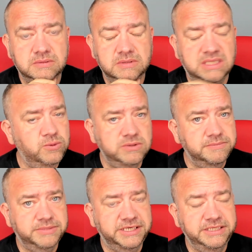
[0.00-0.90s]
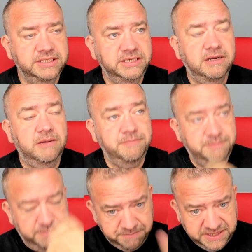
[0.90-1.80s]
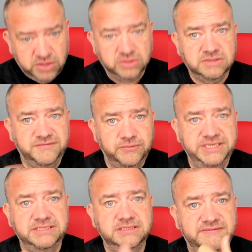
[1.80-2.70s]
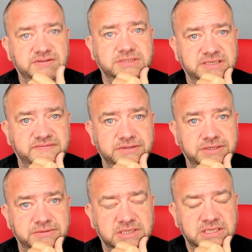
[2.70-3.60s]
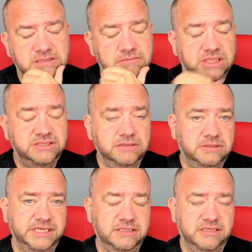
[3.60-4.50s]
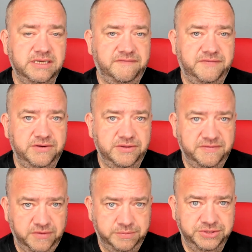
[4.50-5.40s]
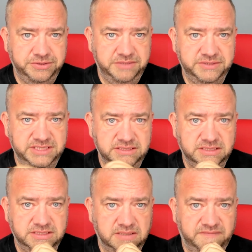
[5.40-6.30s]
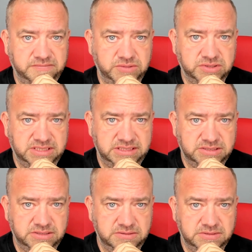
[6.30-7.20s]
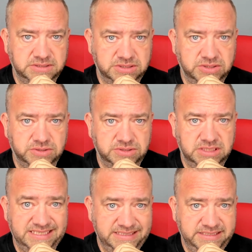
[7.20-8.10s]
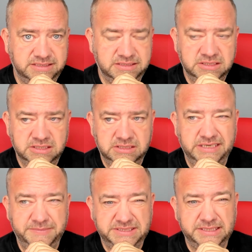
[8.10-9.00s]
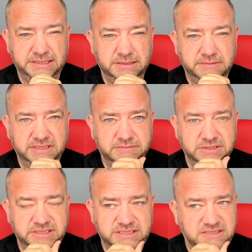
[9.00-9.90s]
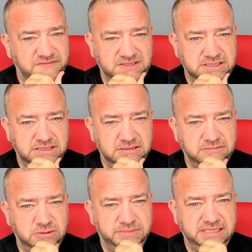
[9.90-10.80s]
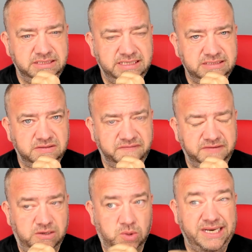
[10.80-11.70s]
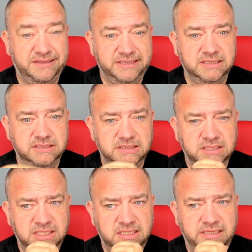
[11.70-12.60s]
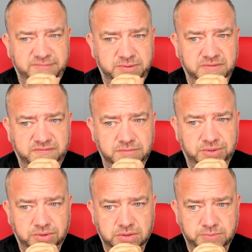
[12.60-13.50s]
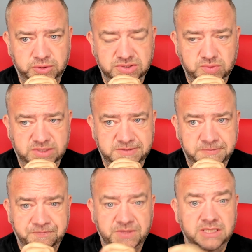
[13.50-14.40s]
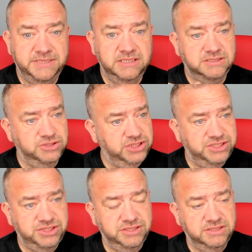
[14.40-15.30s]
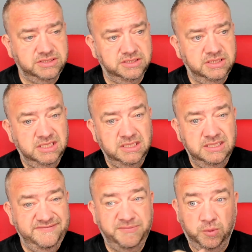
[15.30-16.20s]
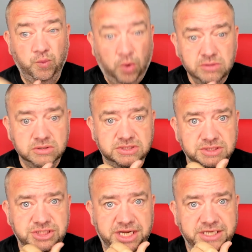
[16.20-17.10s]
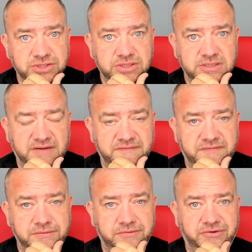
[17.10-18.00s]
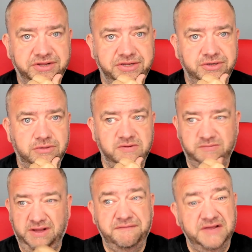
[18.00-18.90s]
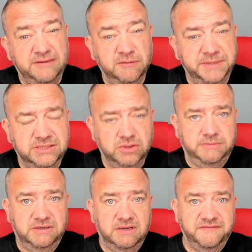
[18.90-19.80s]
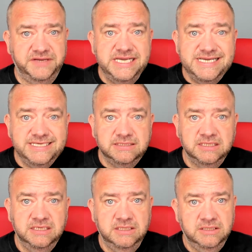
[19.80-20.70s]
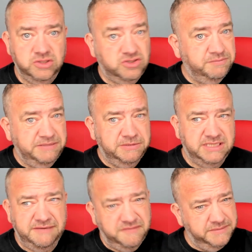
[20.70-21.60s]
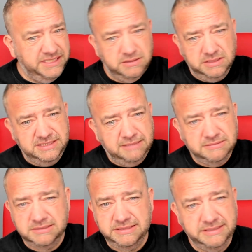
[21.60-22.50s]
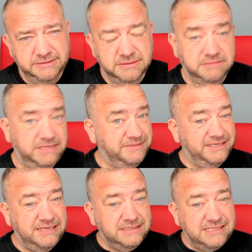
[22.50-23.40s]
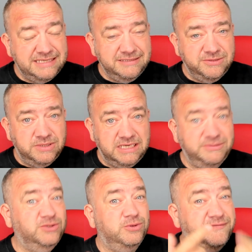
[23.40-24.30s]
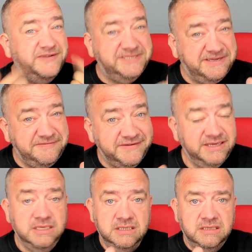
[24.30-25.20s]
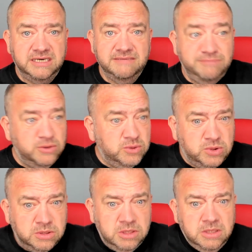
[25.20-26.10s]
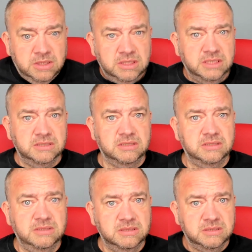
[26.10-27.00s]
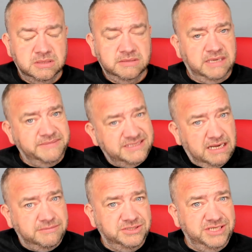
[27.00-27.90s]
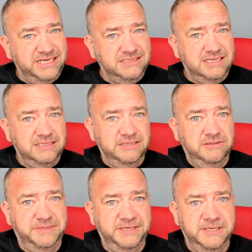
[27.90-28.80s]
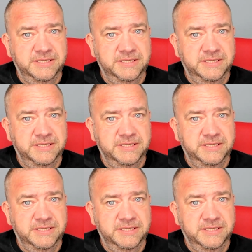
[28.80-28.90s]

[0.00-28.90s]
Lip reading: I wouldn't be, because of the reasons I've just given you. But I do think that if the opportunity presents itself for Mo Salah to go to La Liga, and in particular Real Madrid, I think that they would bite their hand off now. And I think that Liverpool Football Club would as well. I mean, the suggestions that Liverpool want to change that front three, you know, I feel like we've been talking about that for years. Some people are saying, Firmino, it's time to sting your hook. Might be a nice lad and all that. He's got lovely teeth, right? But, you know, might be time to change that a little bit.